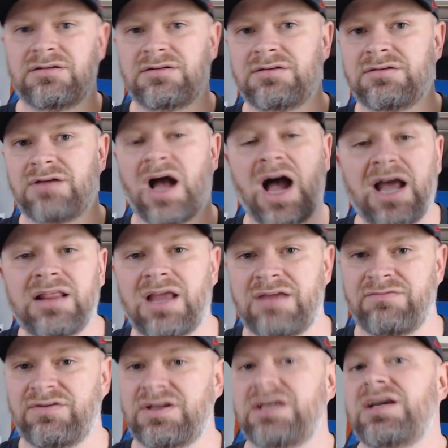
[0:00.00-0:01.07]

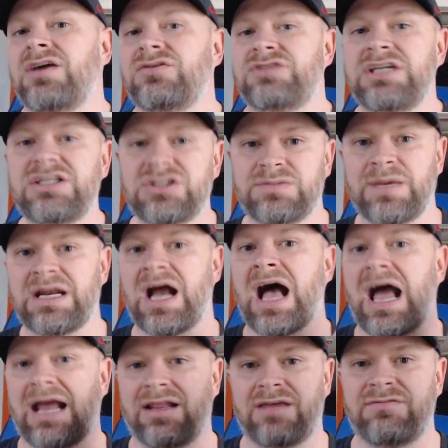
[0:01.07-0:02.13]
highlight videos. He just made a
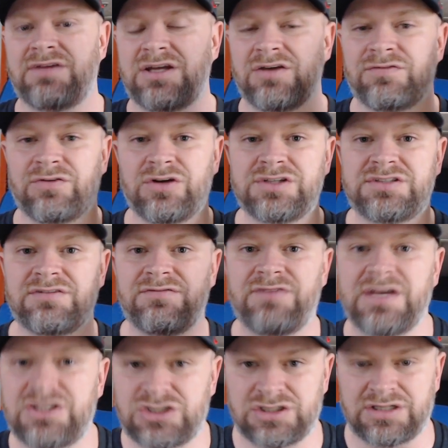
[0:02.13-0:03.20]
highlight video for his
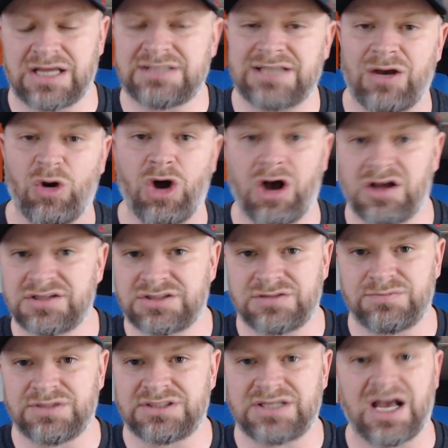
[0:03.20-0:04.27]
division. That's how
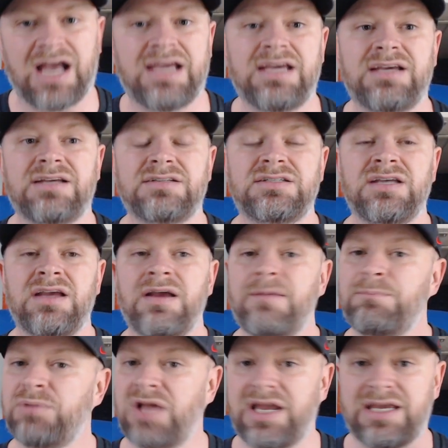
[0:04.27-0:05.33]
awesome this guy is.
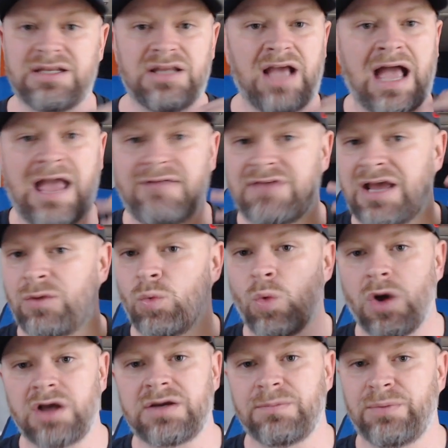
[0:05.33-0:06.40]
Playing, I haven't had
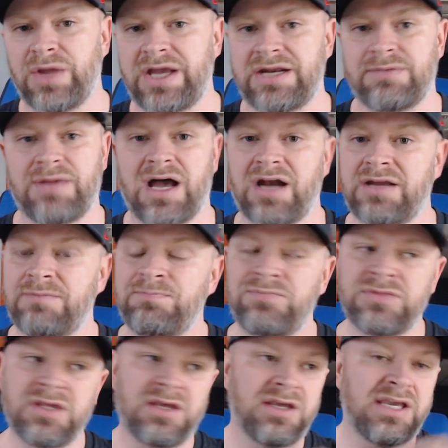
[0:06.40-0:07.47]
one complaint about him.
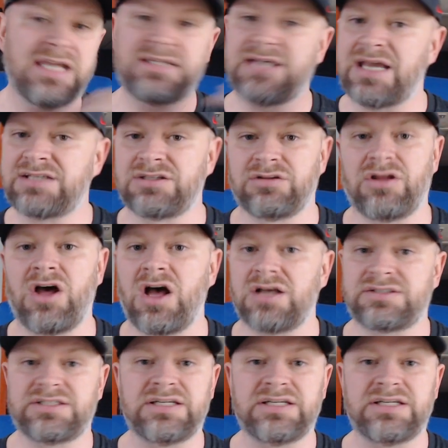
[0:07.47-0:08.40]
He takes a loss and he